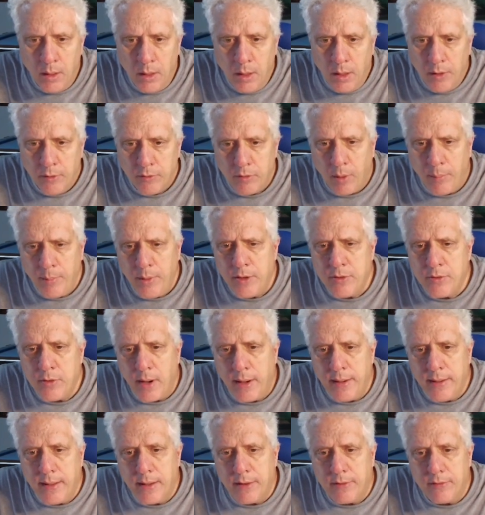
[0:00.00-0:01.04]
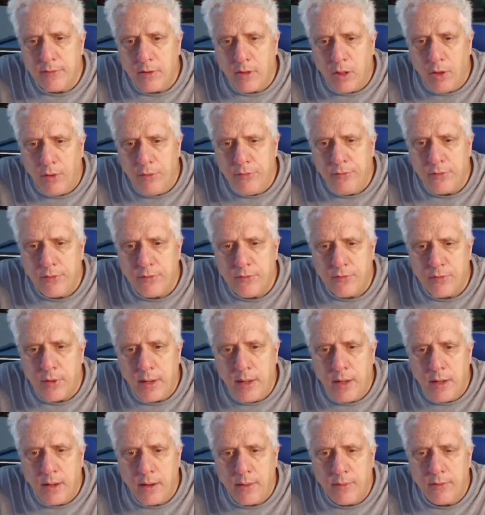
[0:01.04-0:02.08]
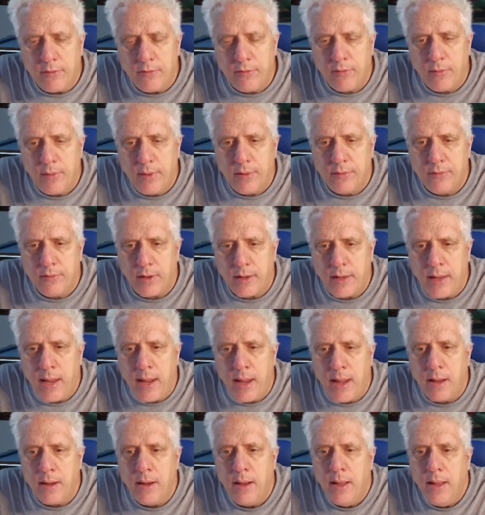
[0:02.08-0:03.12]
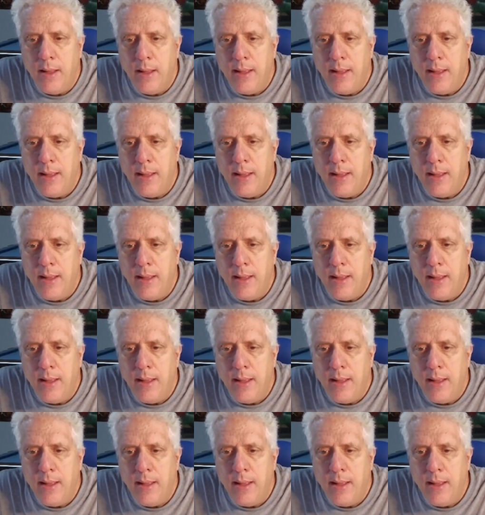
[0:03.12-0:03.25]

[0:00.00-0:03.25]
So I'm going to try and get as close to straight in on this 3 as I can.